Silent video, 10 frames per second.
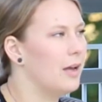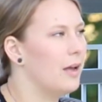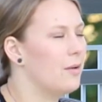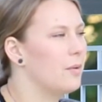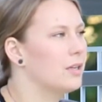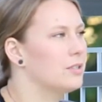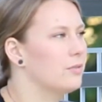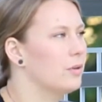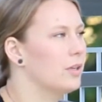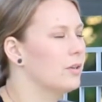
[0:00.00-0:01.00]
I, I worked
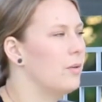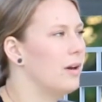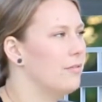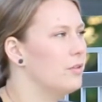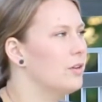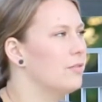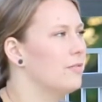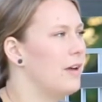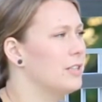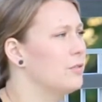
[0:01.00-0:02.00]
for quite a few
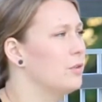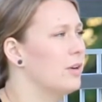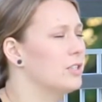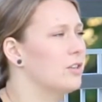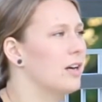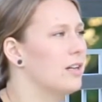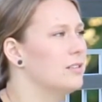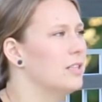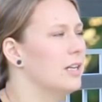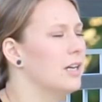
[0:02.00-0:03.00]
different fast food
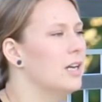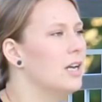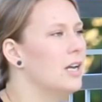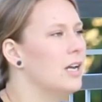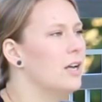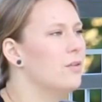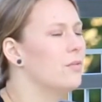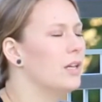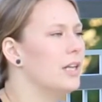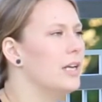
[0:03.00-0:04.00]
restaurants and
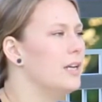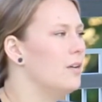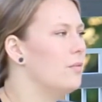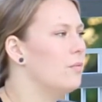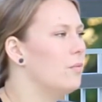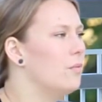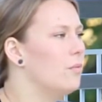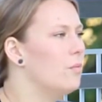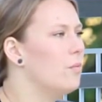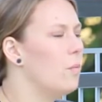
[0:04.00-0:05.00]
really
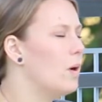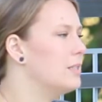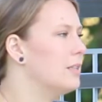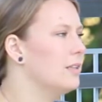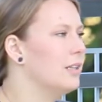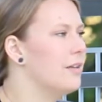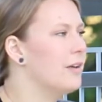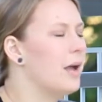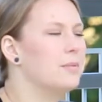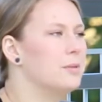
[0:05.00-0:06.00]
wasn't
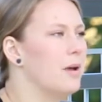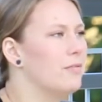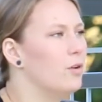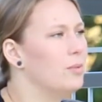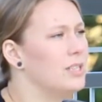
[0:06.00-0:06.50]
living up to my full